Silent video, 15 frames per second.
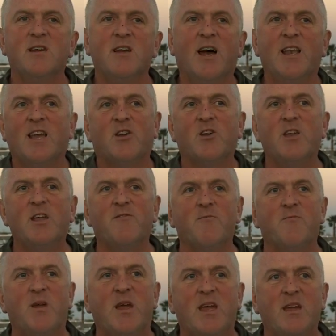and it could
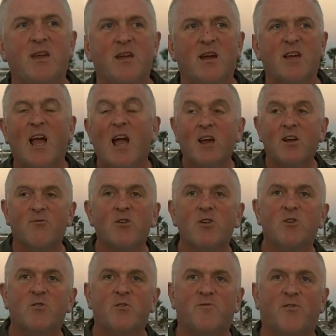even be a
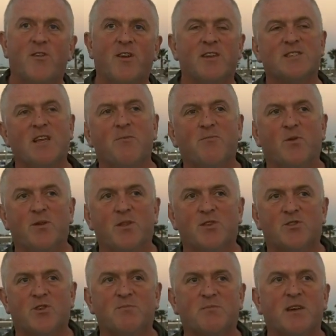kangaroo. For example, on the
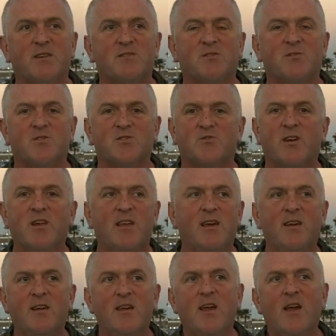trip down to
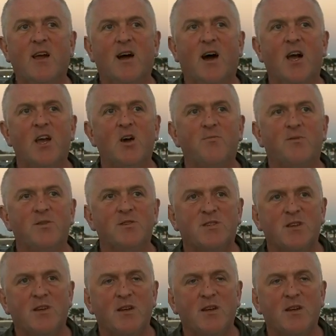Australia, I opened